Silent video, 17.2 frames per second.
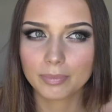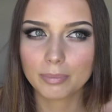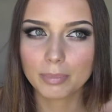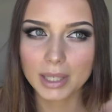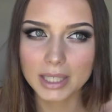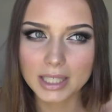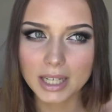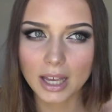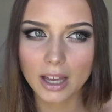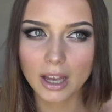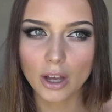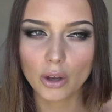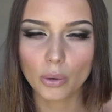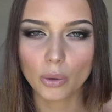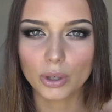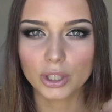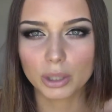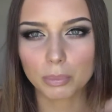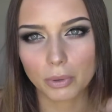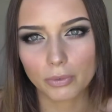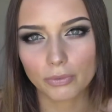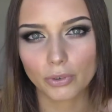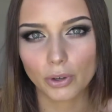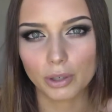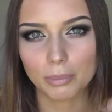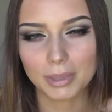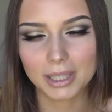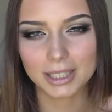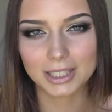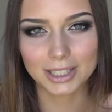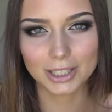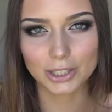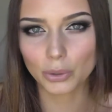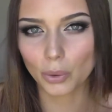better or you preferred me
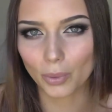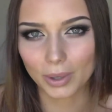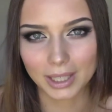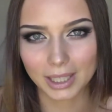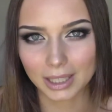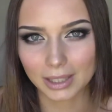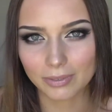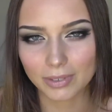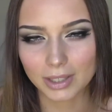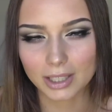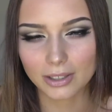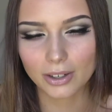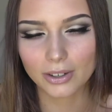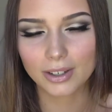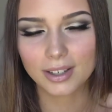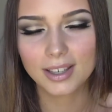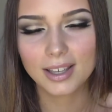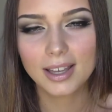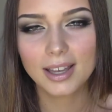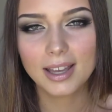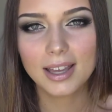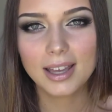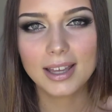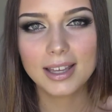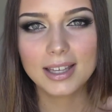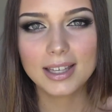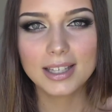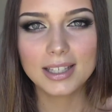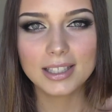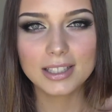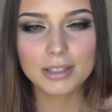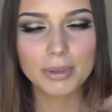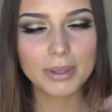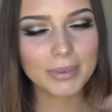just talking in the video.
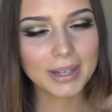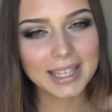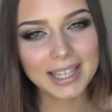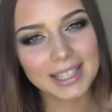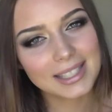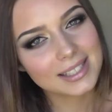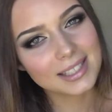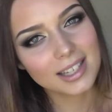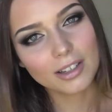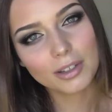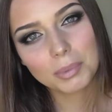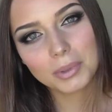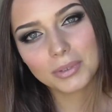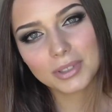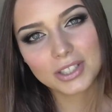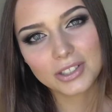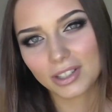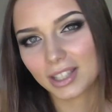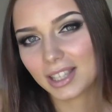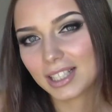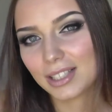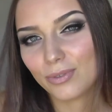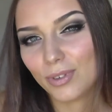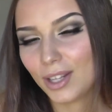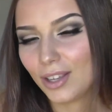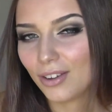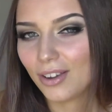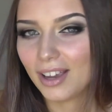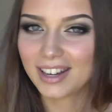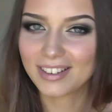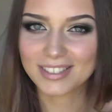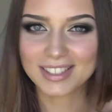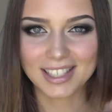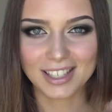So anyway, yes, I hope you enjoyed this video
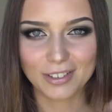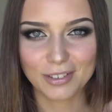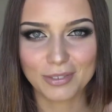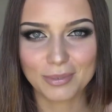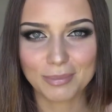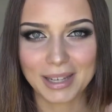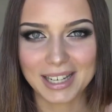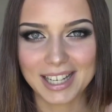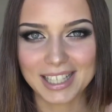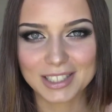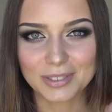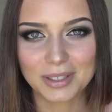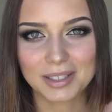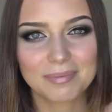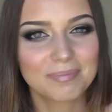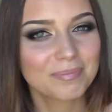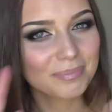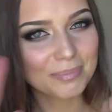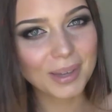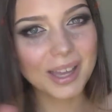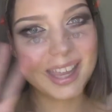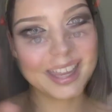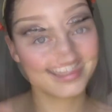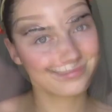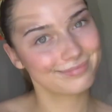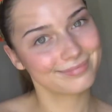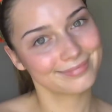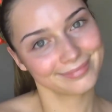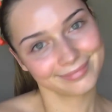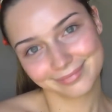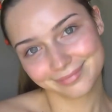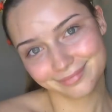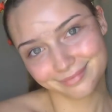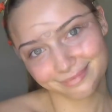and I'll see you in my next one. Bye!
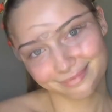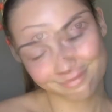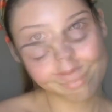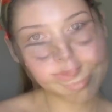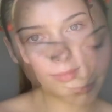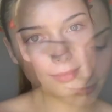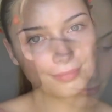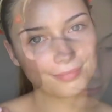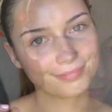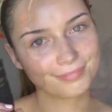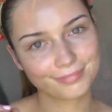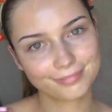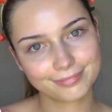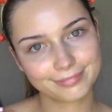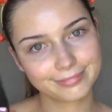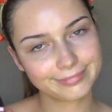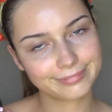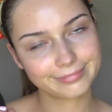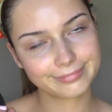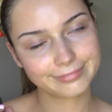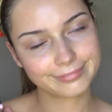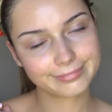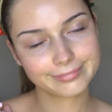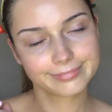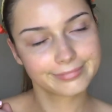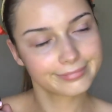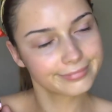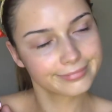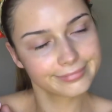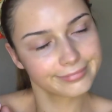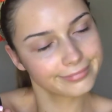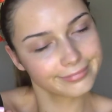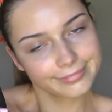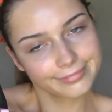Okay, so to
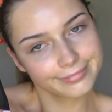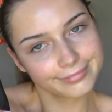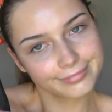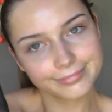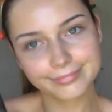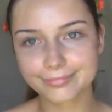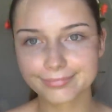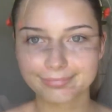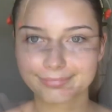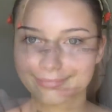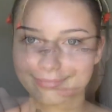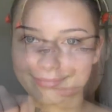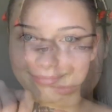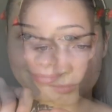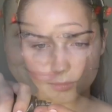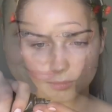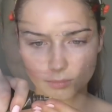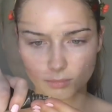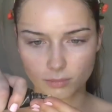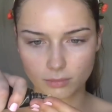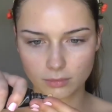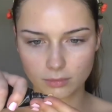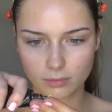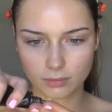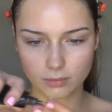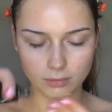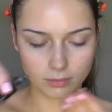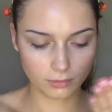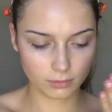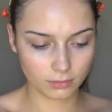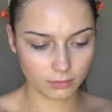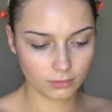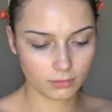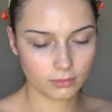start off with, I'm using my Napoleon